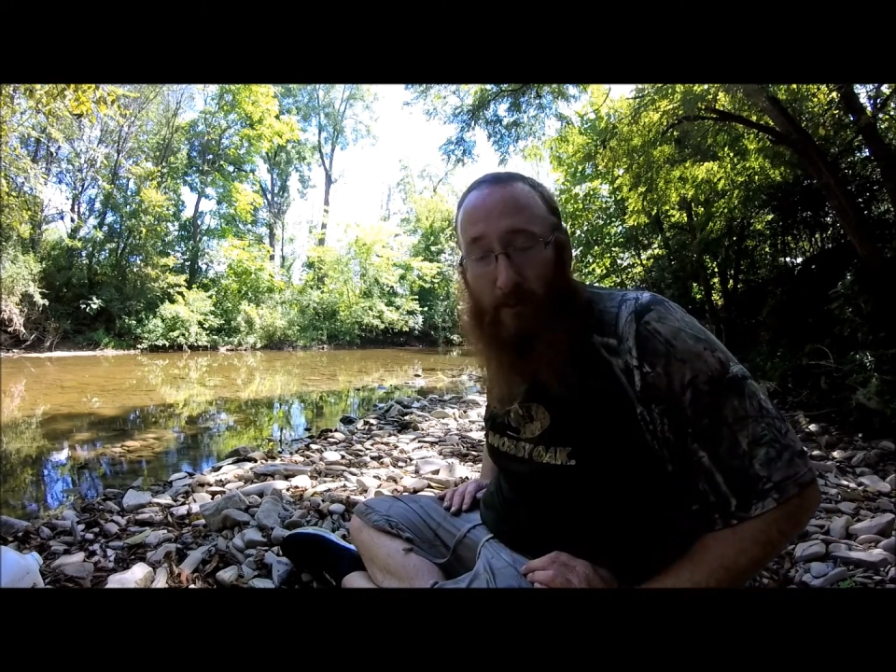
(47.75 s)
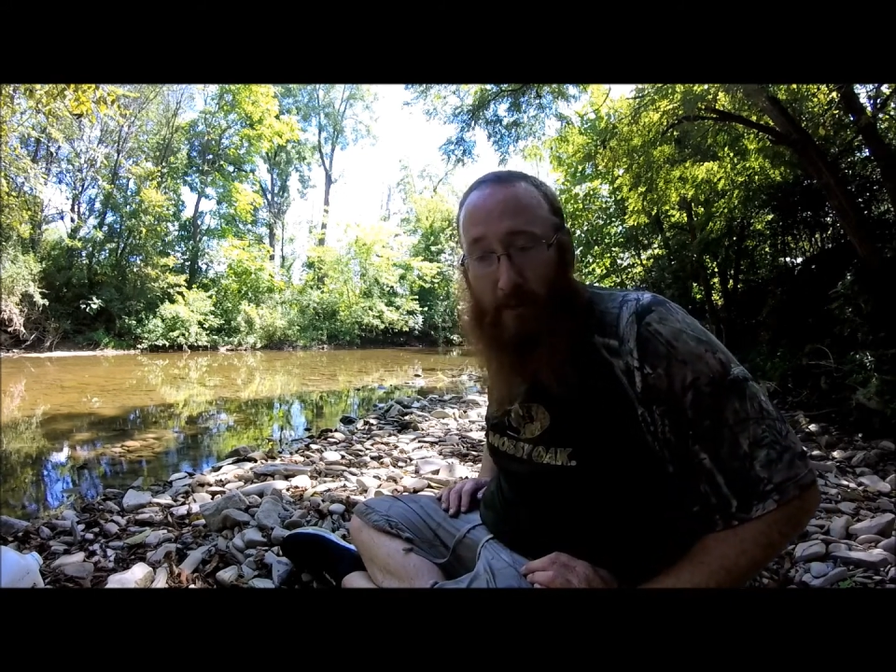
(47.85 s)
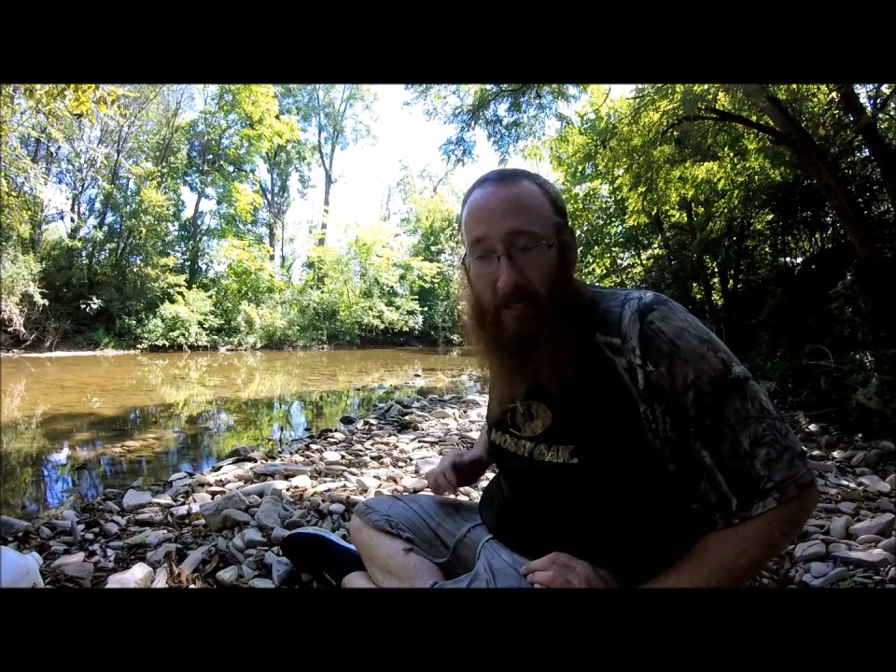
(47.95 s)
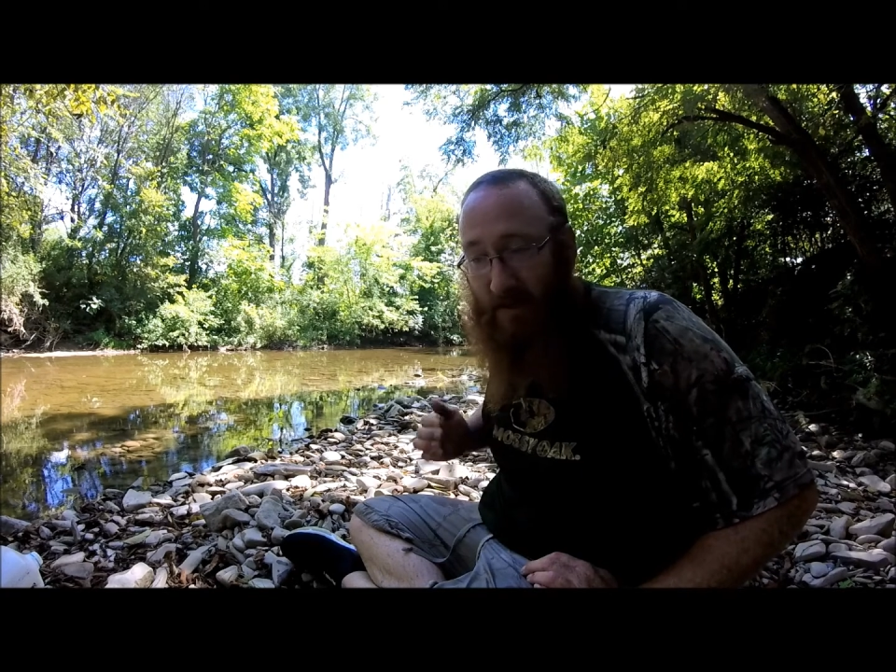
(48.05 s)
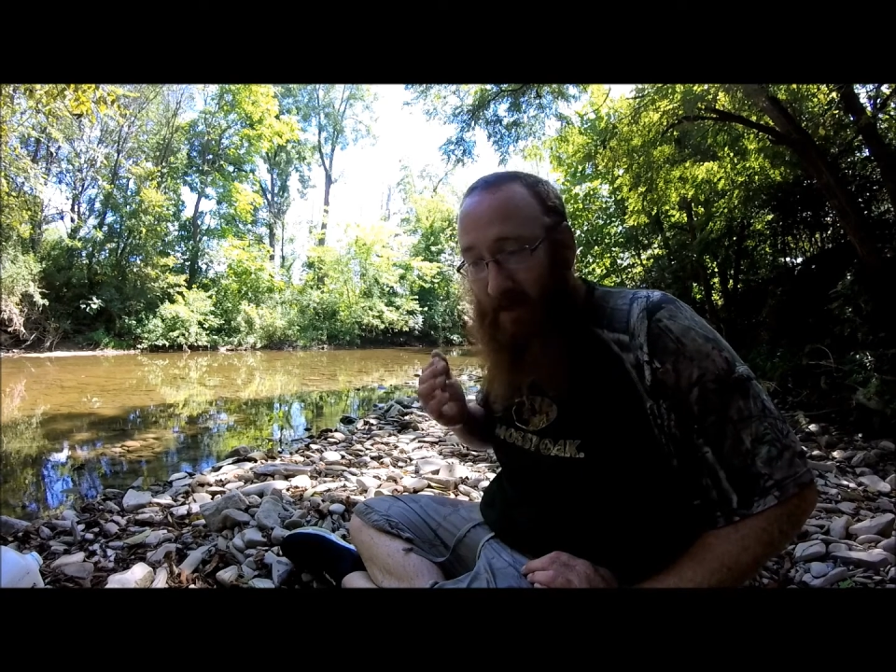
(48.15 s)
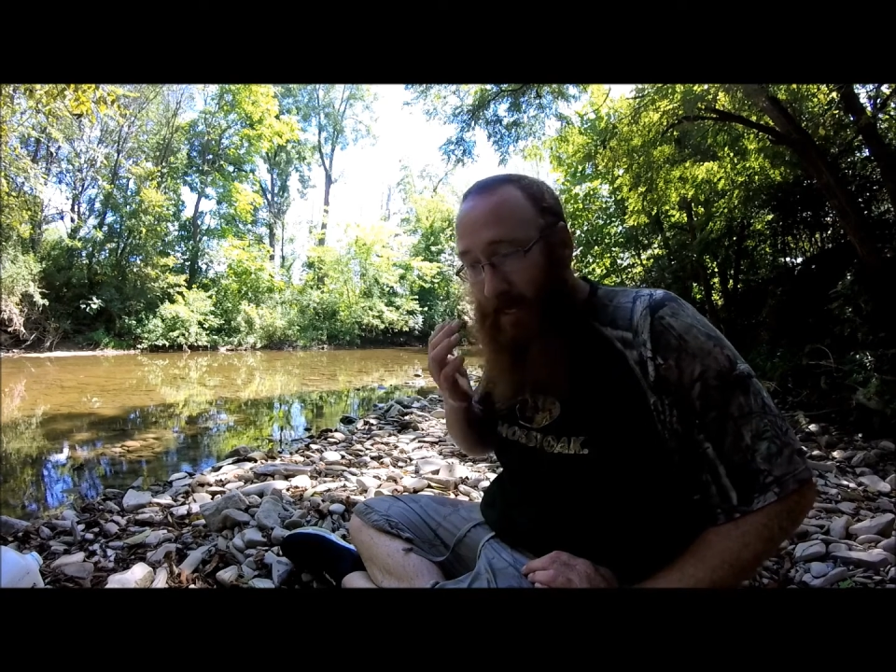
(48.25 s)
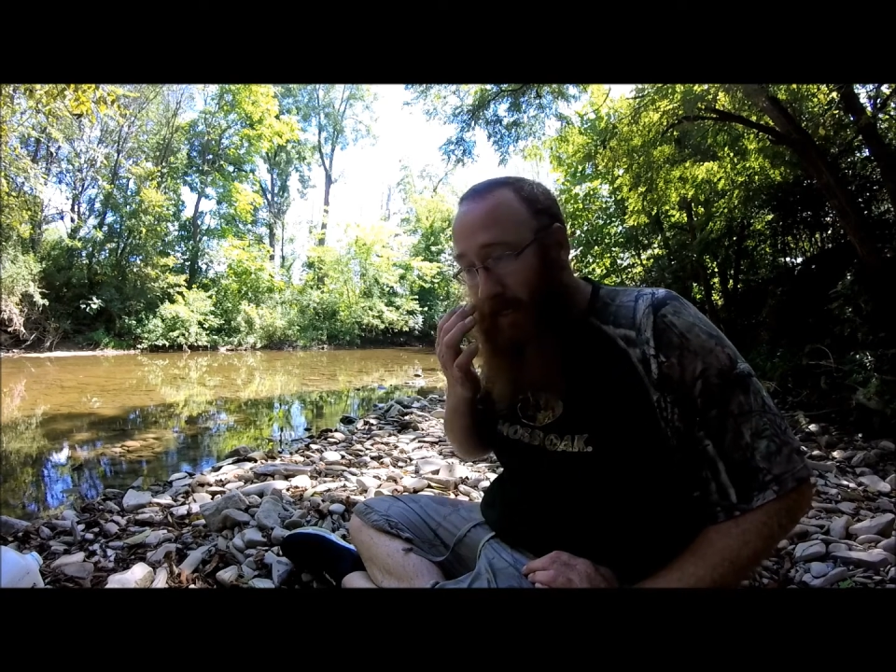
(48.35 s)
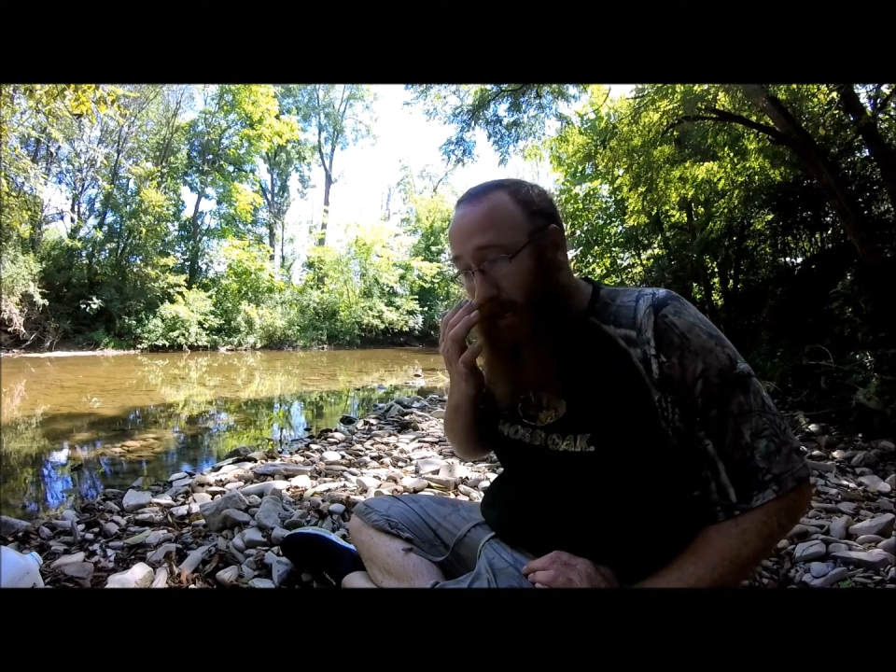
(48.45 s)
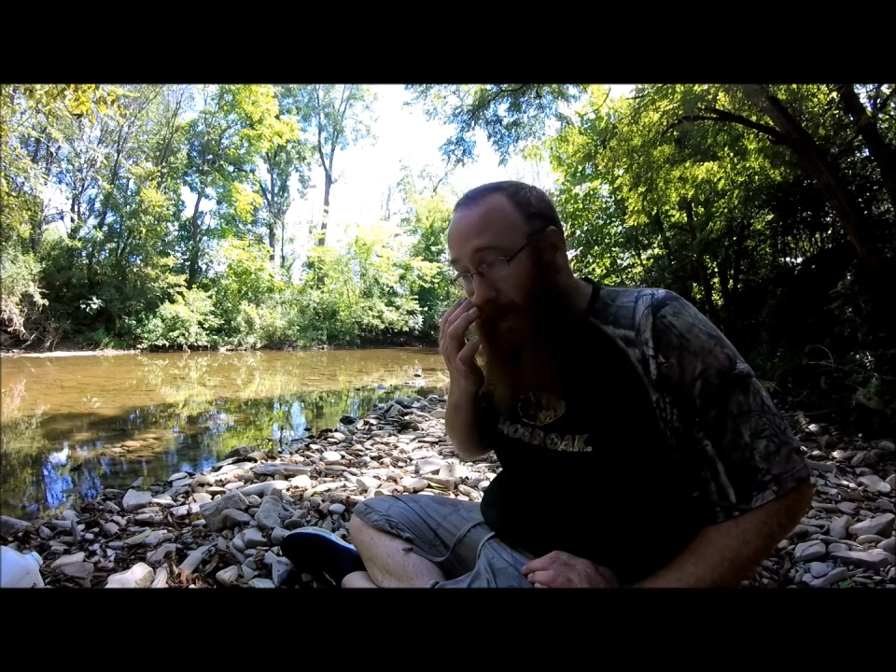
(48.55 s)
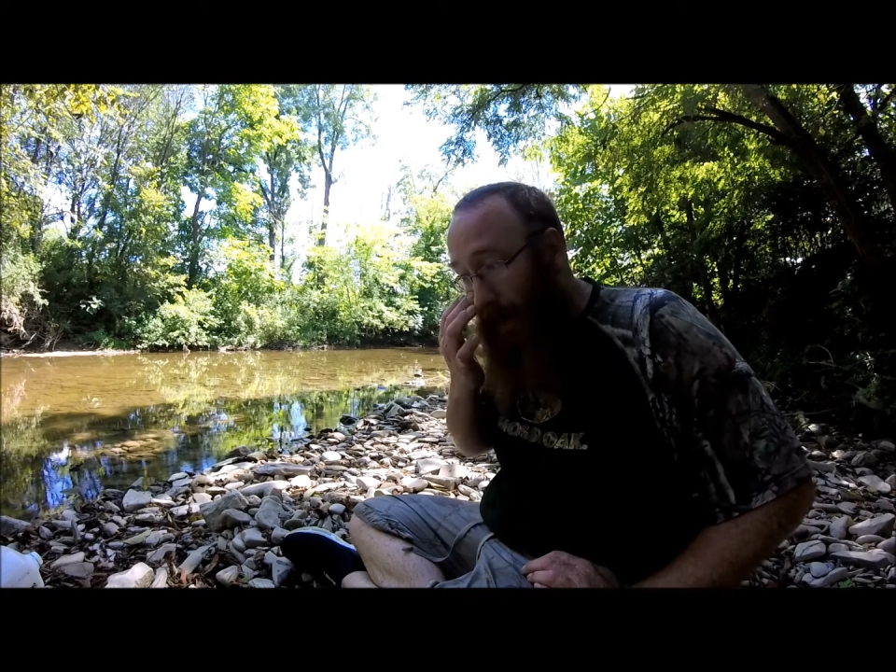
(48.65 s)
Pennsylvania,